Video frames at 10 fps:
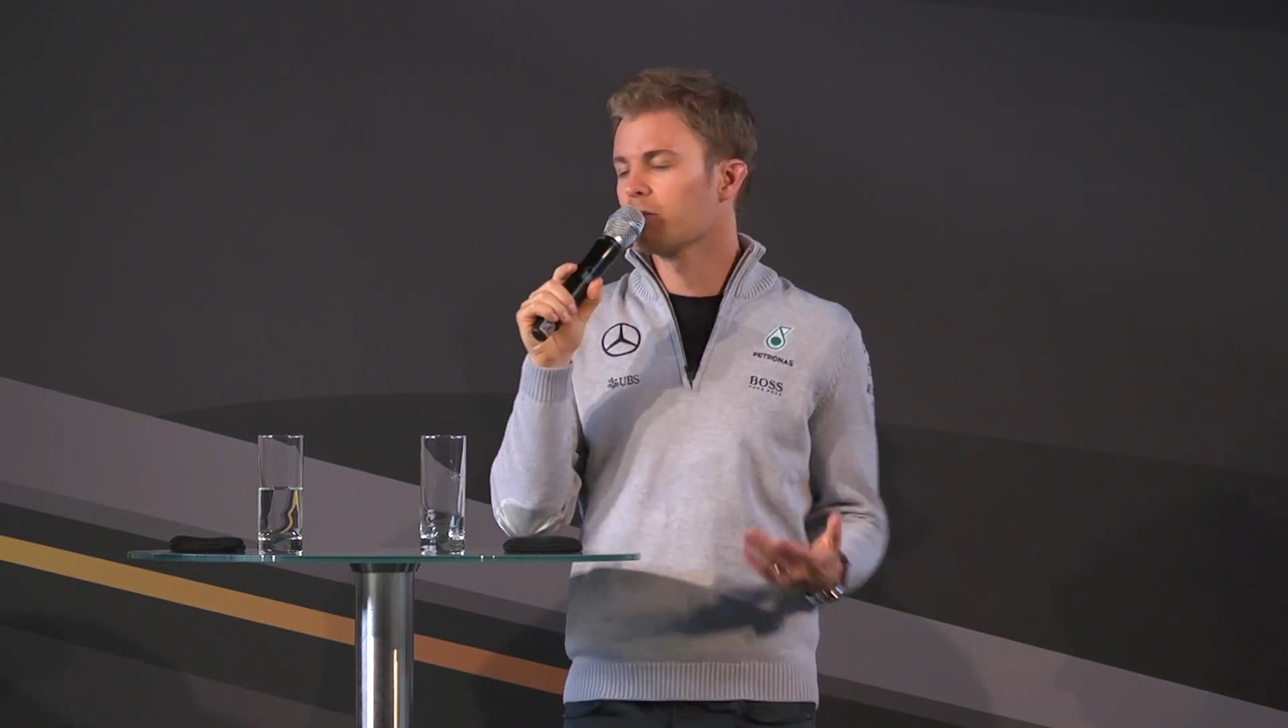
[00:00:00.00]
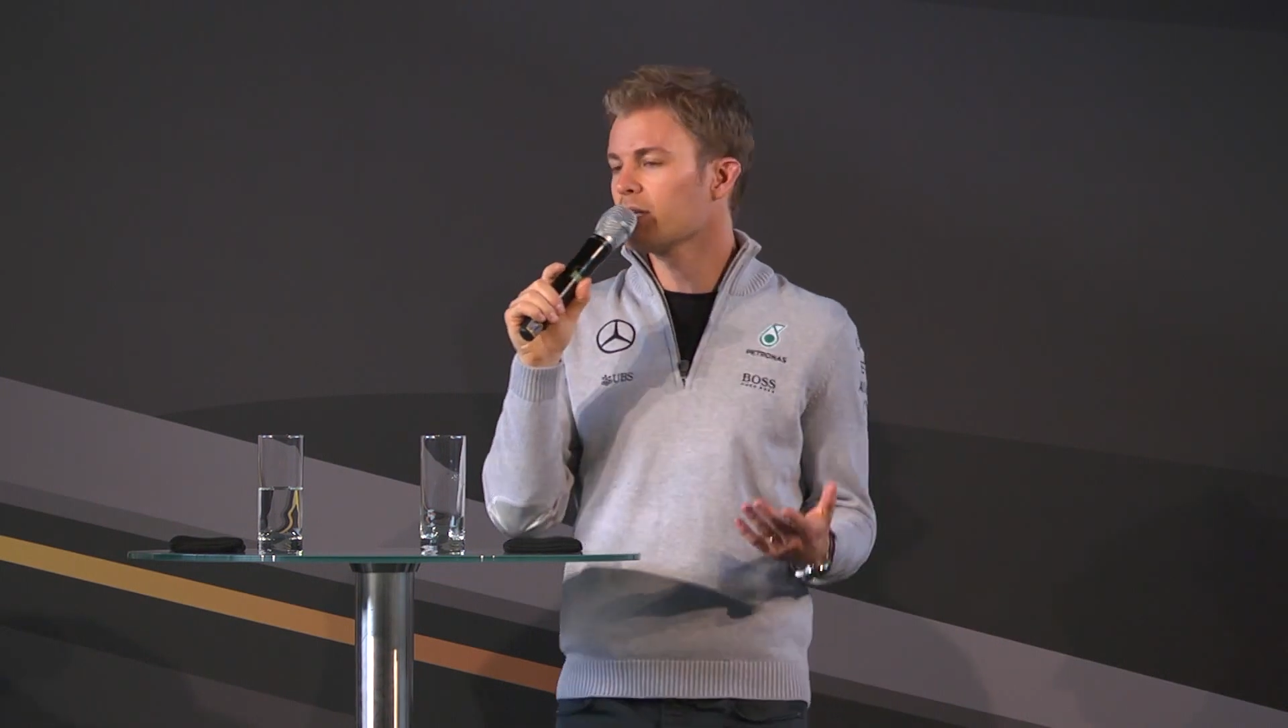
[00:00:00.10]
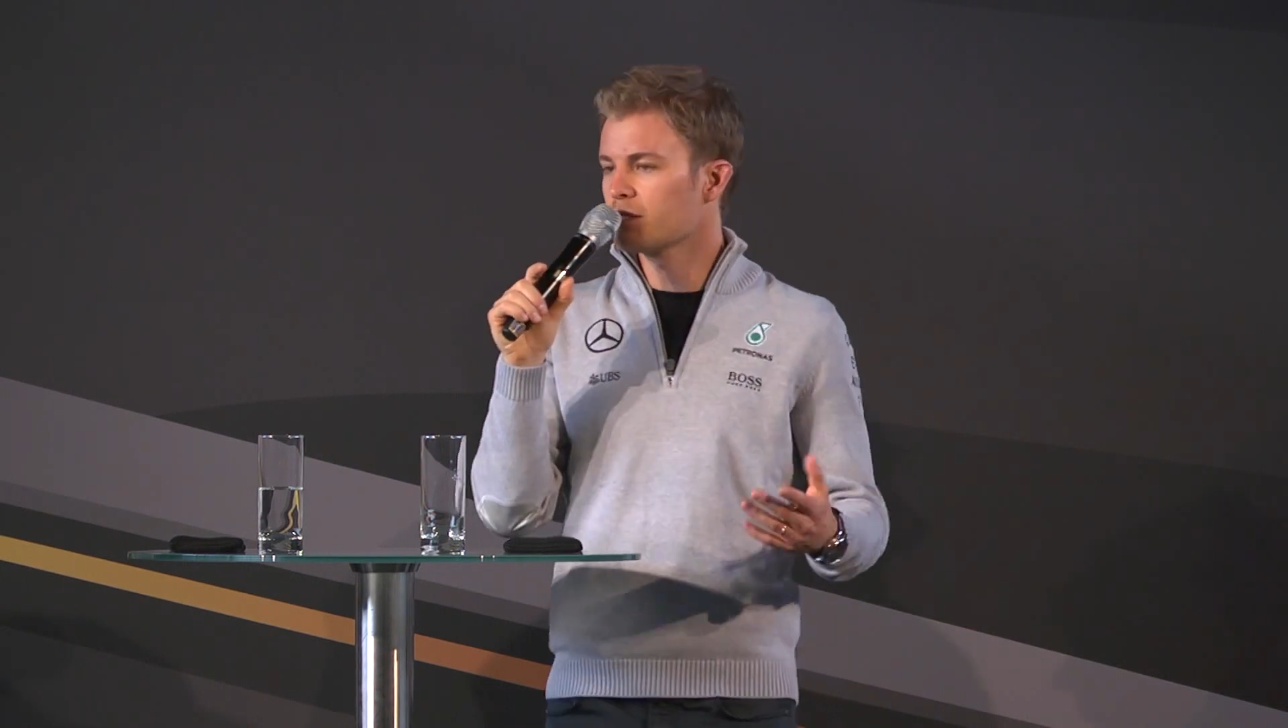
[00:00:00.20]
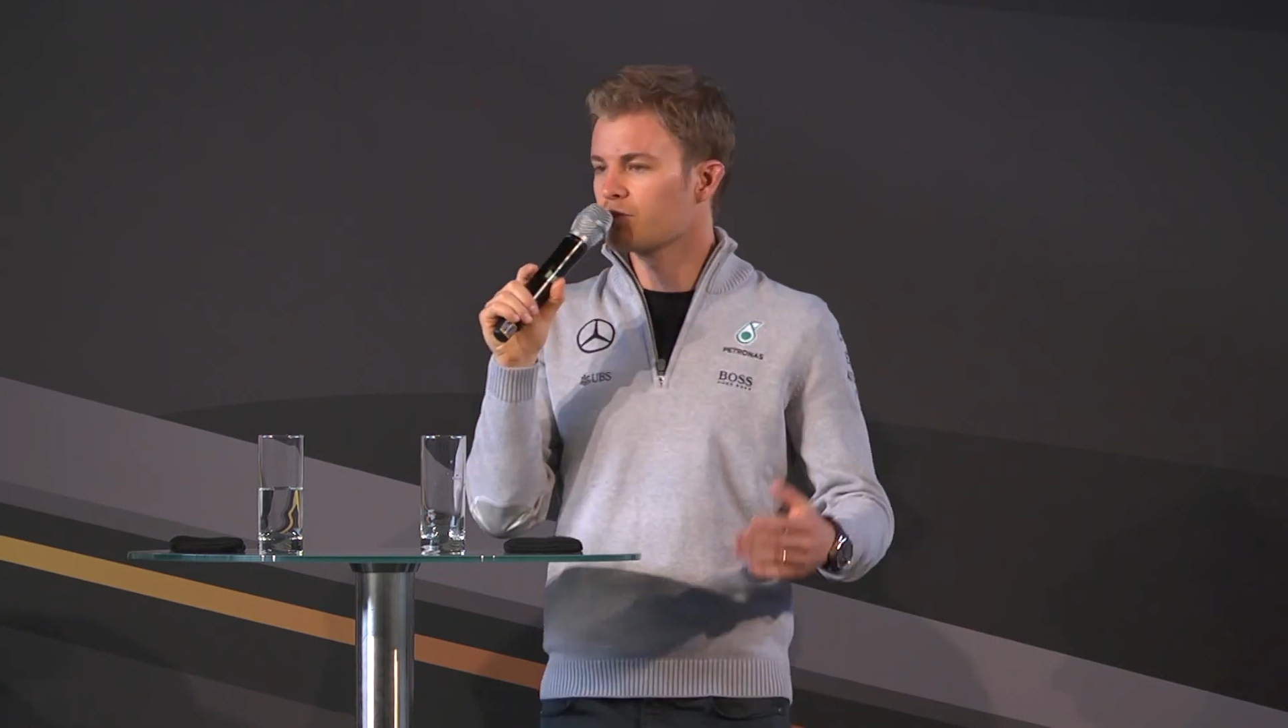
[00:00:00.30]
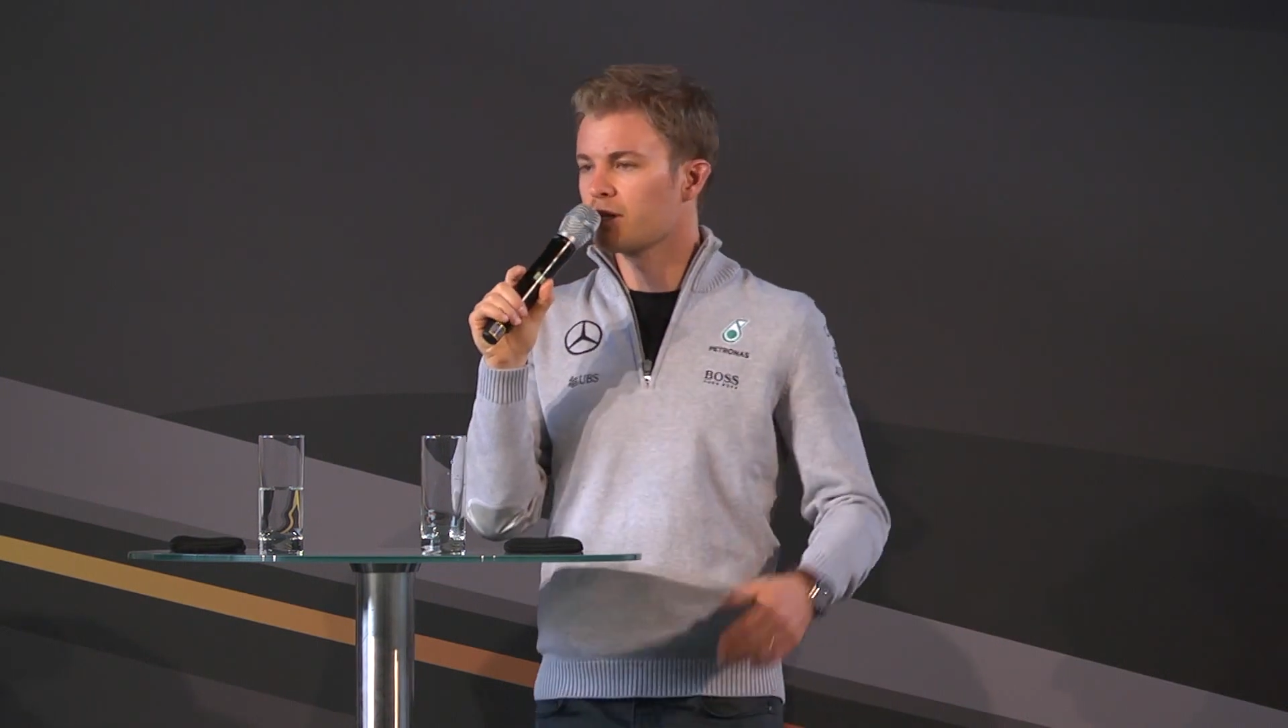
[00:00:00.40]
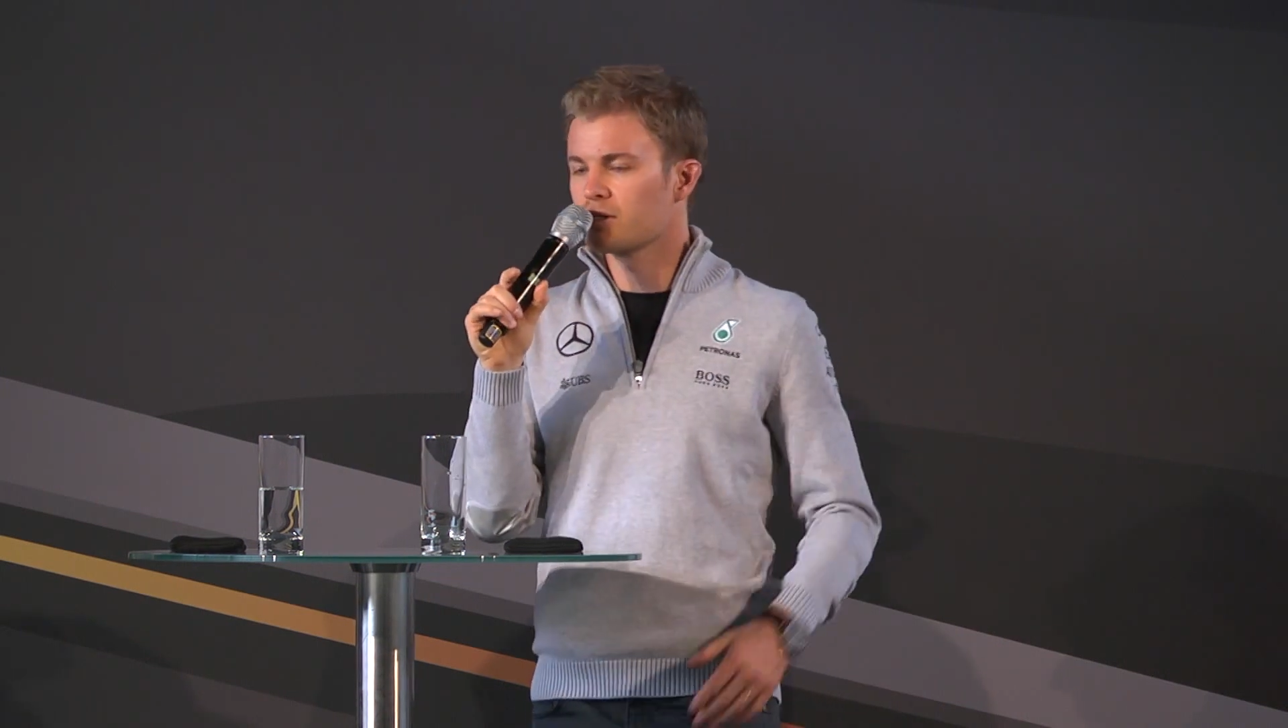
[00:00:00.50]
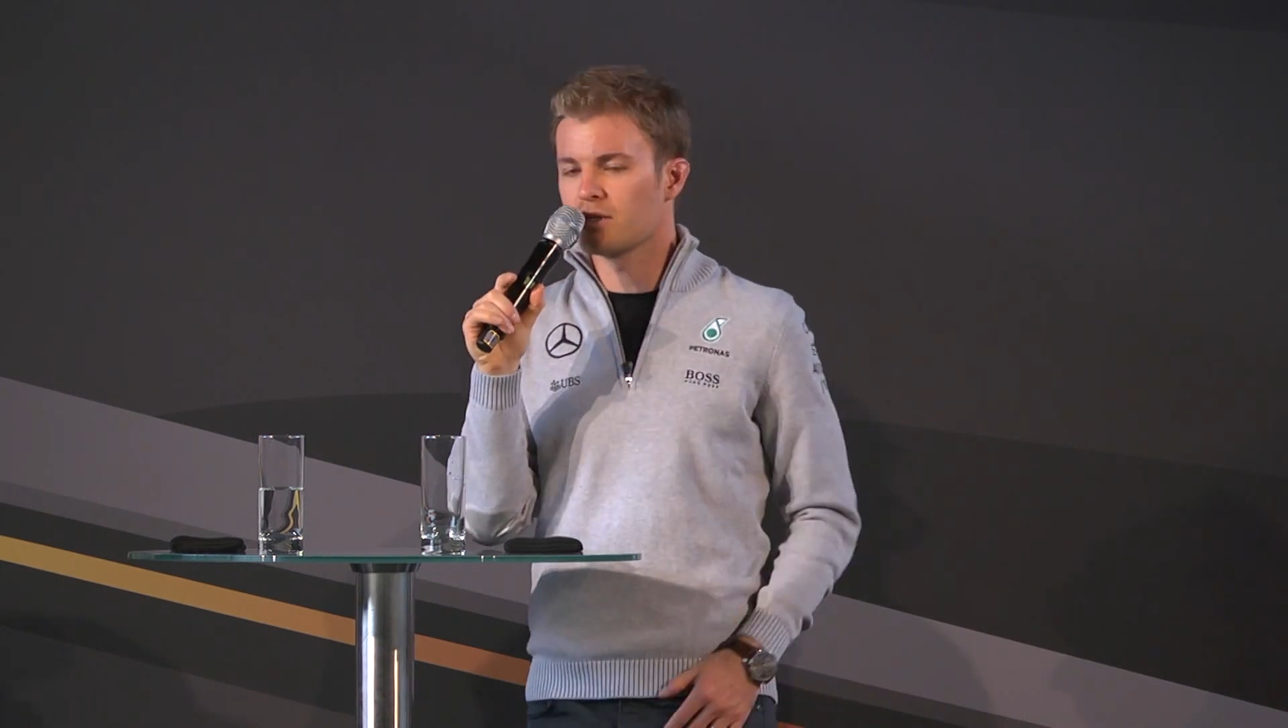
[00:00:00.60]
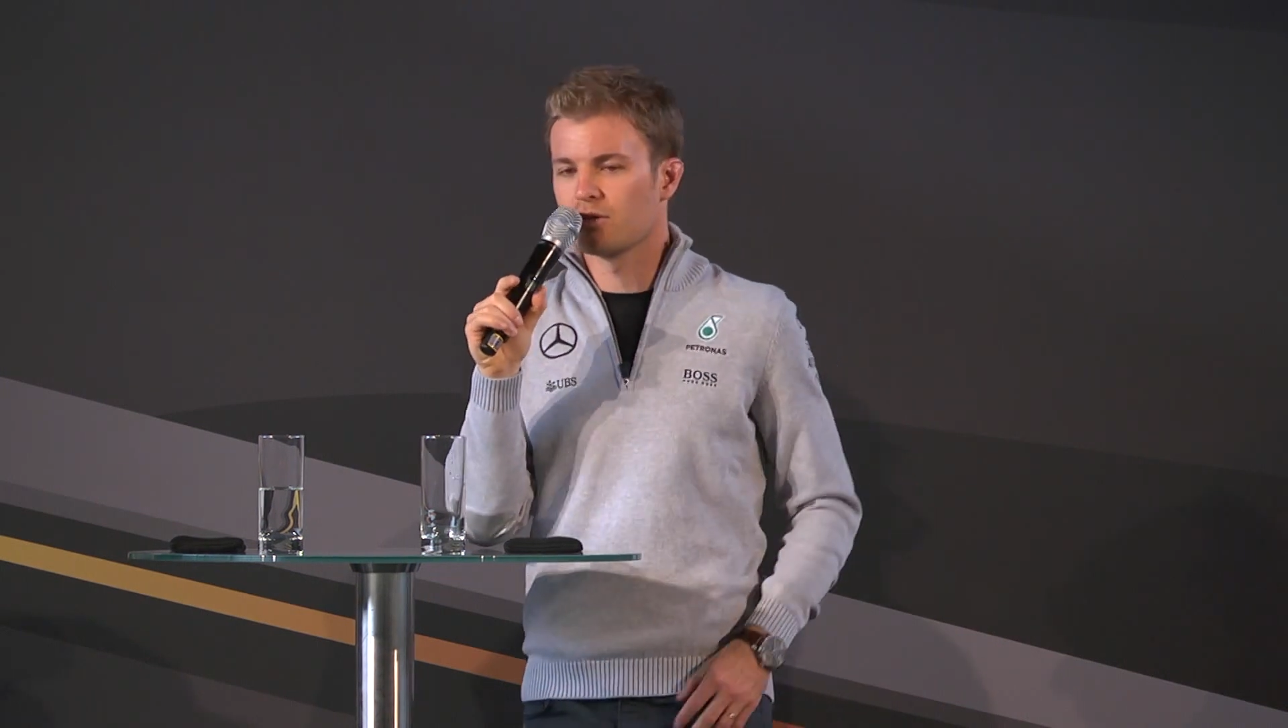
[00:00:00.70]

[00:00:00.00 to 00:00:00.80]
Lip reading: but let's wait and see.